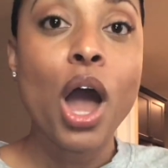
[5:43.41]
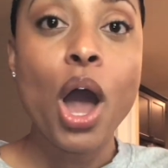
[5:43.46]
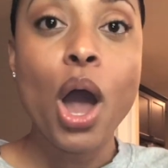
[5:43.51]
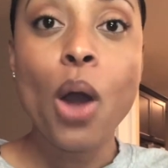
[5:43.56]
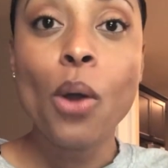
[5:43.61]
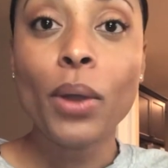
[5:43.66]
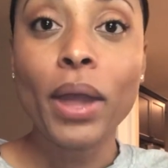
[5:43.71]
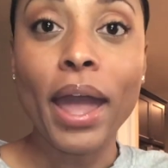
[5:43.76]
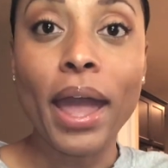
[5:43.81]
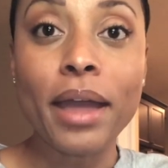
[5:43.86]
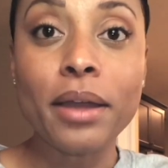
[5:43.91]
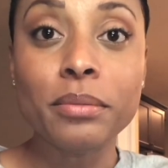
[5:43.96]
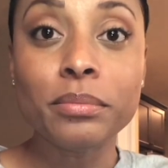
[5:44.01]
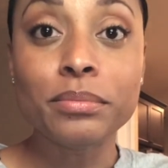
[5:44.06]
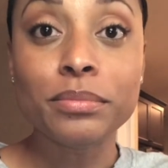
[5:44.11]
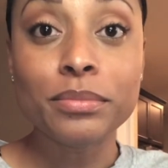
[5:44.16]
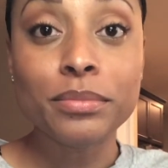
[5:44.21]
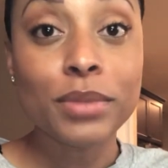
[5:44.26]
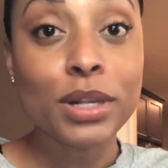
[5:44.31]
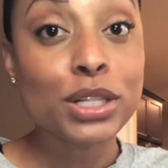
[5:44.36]
Okay,
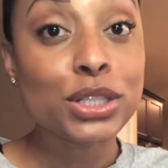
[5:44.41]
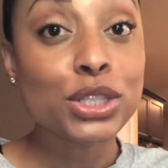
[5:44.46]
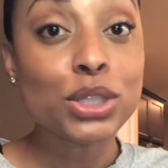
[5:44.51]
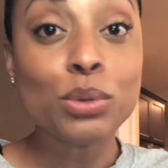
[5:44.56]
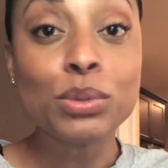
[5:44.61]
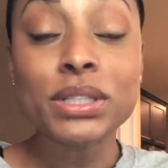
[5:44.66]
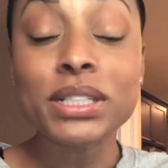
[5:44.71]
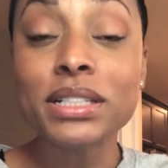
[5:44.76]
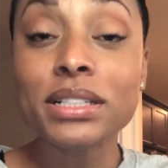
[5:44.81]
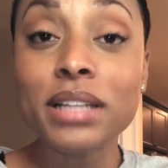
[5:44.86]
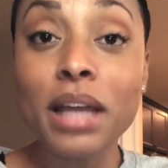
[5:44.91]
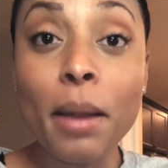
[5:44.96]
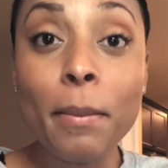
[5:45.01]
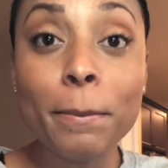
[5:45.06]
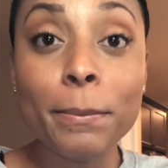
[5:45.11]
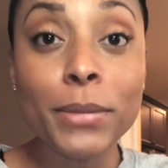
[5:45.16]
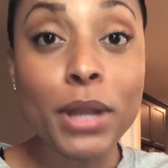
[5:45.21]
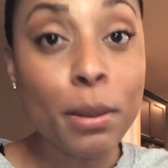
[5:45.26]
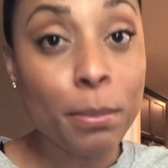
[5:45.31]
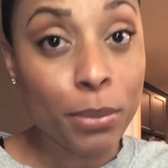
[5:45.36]
so step
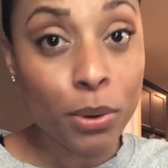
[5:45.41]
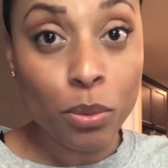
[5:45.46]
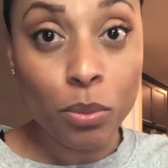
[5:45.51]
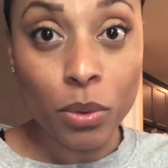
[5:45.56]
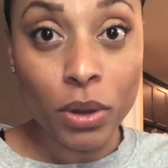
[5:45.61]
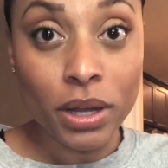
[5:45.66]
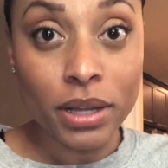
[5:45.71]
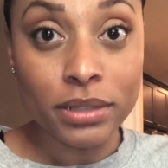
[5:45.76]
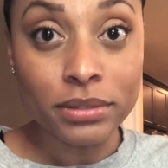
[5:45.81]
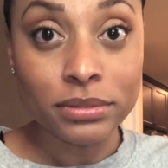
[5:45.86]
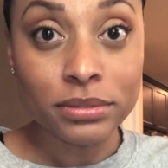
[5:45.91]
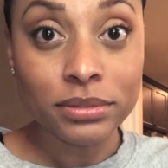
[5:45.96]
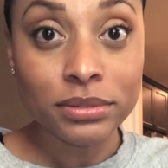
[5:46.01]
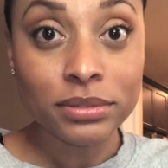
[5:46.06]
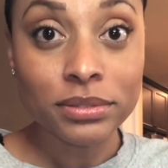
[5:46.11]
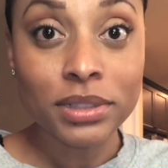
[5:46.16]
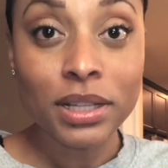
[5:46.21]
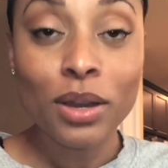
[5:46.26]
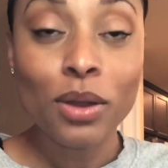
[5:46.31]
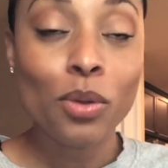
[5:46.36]
number 1.
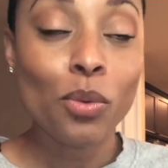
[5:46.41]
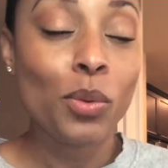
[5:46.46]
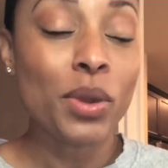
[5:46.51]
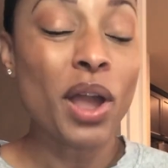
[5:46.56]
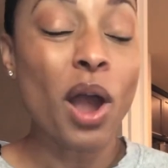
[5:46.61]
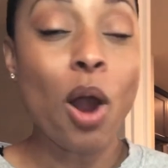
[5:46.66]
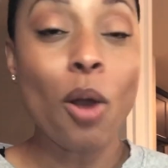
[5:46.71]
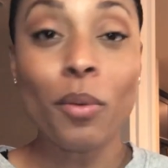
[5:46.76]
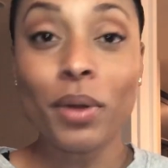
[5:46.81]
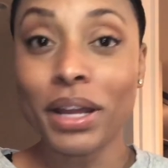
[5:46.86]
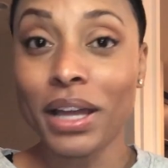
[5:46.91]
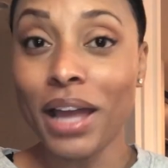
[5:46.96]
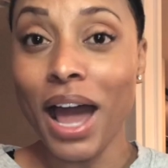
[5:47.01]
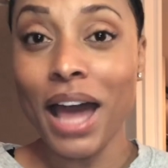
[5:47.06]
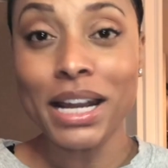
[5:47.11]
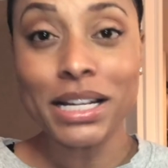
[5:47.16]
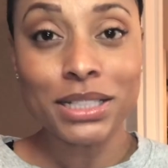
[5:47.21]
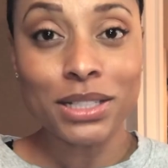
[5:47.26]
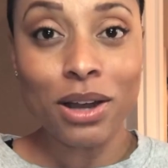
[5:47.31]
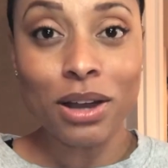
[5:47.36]
We already
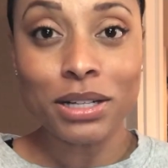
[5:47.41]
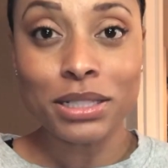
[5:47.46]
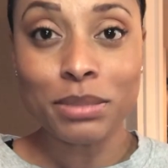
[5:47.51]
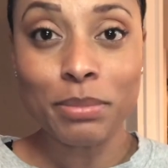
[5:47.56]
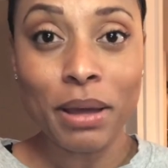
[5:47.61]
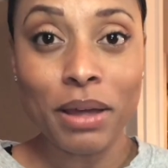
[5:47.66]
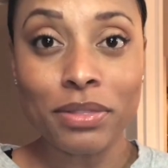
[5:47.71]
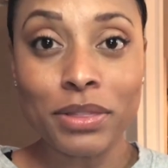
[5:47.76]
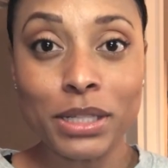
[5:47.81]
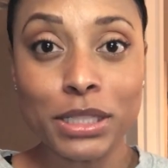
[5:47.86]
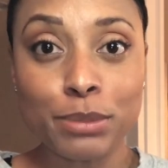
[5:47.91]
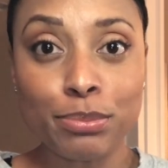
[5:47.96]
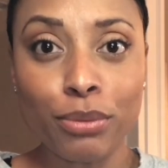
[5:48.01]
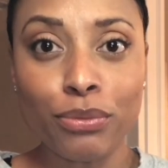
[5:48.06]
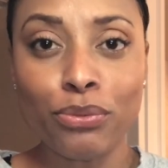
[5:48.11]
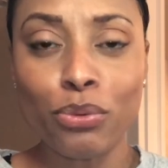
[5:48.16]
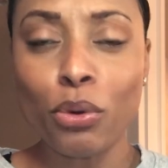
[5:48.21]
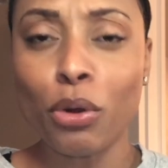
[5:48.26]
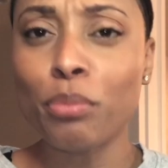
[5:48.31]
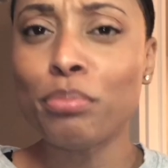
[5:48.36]
kind of talked about this
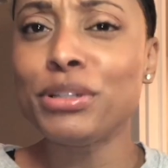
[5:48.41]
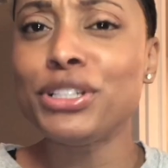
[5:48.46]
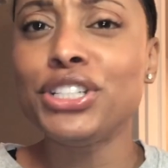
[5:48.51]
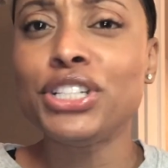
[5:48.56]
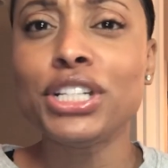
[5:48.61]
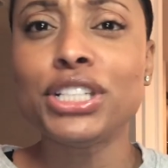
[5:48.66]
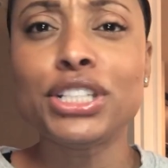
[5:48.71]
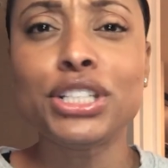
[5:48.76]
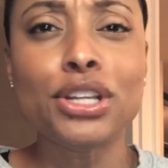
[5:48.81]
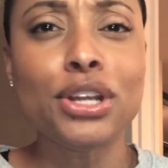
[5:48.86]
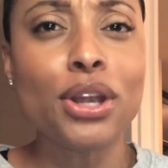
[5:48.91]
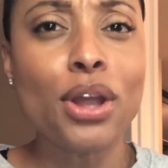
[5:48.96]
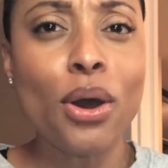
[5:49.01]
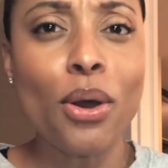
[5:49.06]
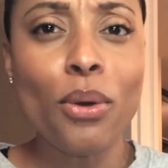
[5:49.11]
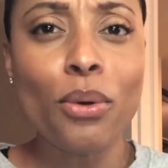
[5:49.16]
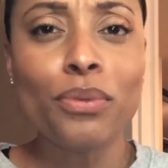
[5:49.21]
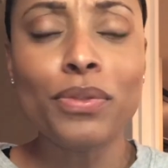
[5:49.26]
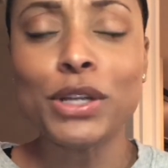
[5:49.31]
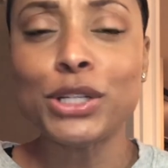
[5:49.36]
before, but just
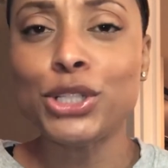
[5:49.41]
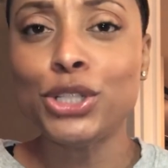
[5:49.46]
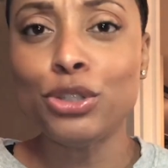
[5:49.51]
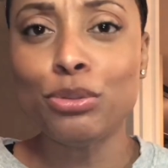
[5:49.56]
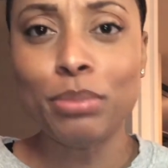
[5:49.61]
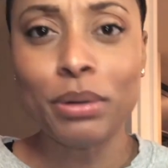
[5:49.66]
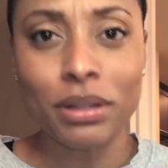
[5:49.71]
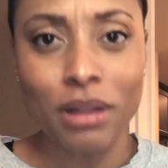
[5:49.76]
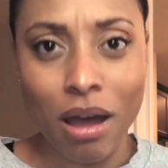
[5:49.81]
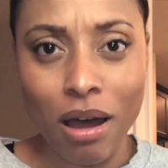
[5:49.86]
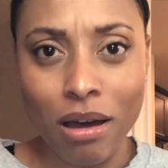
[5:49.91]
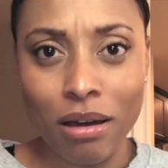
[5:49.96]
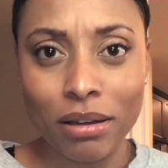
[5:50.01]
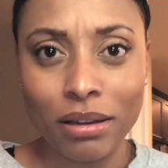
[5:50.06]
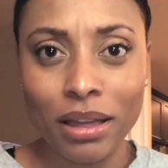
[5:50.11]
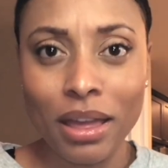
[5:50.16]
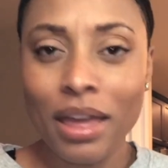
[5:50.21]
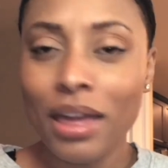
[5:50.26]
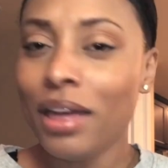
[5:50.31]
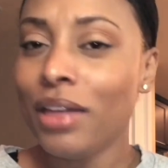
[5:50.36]
know that you
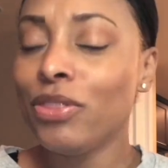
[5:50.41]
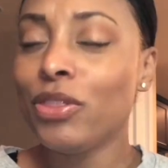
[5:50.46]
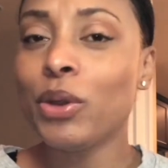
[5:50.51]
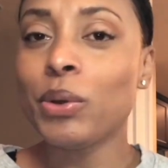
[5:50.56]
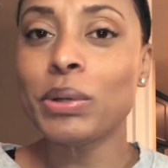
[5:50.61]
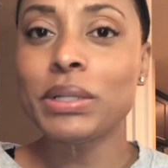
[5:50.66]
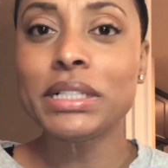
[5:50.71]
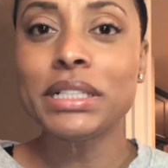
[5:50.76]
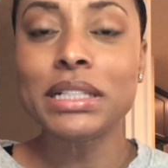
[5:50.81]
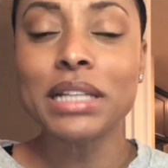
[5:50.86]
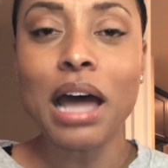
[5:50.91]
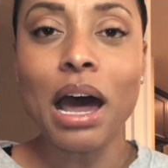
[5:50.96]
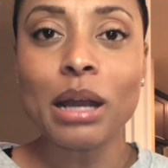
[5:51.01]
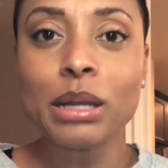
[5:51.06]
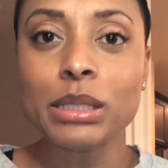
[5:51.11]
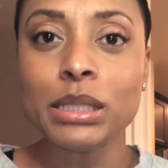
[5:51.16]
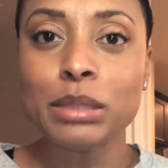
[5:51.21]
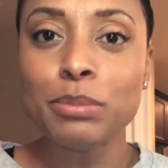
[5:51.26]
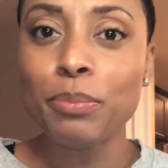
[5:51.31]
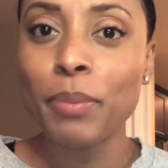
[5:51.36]
belong. There is not a
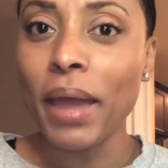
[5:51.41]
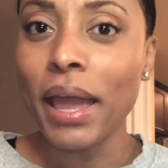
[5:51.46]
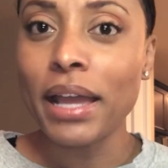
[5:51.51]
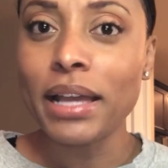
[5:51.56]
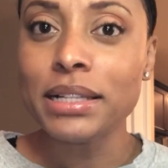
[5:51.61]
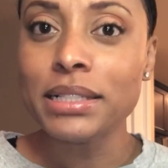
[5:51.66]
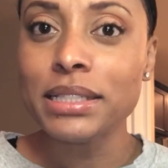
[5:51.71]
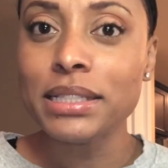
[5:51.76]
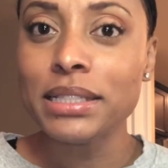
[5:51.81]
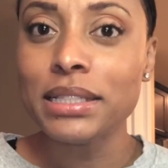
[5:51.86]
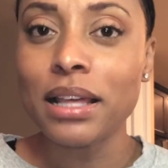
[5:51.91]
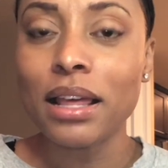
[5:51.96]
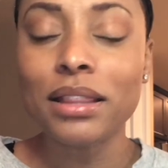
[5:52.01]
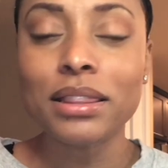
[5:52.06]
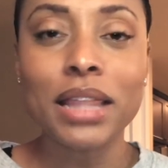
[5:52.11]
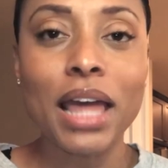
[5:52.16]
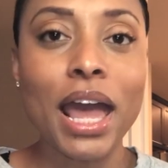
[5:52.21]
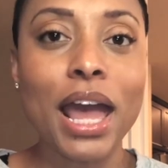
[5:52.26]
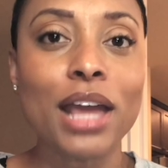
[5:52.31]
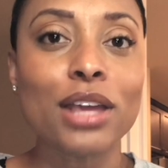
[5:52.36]
space
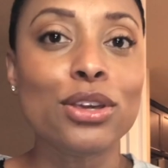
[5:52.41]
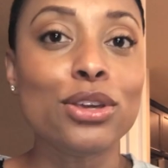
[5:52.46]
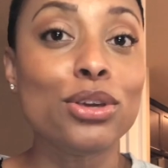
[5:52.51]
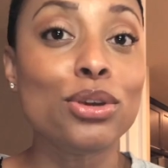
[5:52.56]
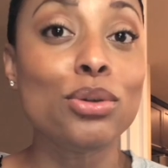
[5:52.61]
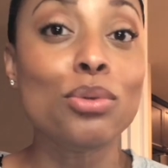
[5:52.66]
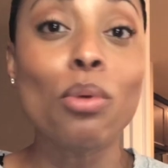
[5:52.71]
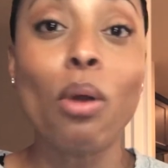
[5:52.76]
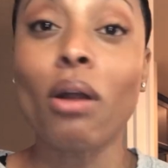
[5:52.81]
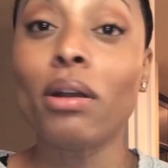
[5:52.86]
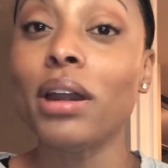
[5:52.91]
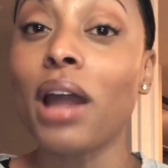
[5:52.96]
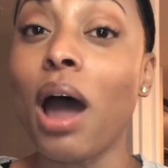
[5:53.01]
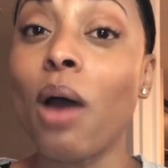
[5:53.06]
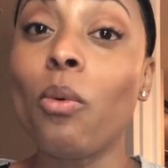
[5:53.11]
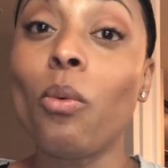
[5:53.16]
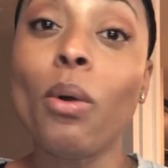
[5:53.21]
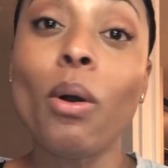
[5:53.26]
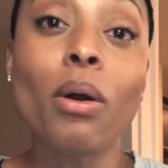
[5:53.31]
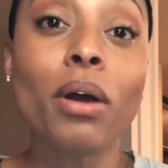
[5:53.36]
that you are
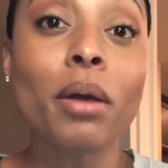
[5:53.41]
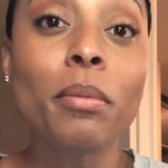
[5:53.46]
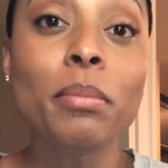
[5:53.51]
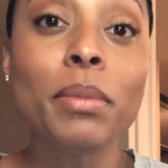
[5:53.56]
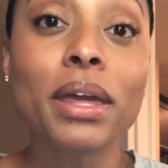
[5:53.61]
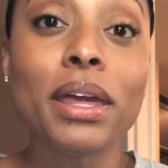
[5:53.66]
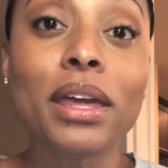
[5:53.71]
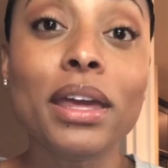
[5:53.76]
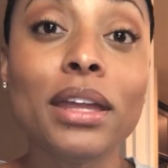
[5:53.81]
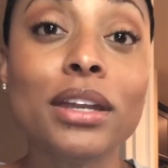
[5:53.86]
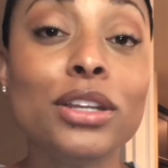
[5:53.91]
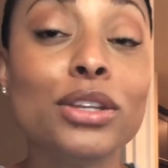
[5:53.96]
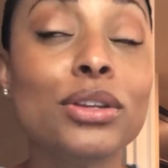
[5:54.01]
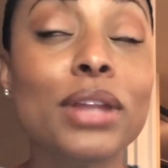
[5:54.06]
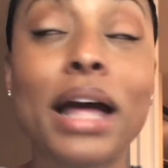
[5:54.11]
not welcome in.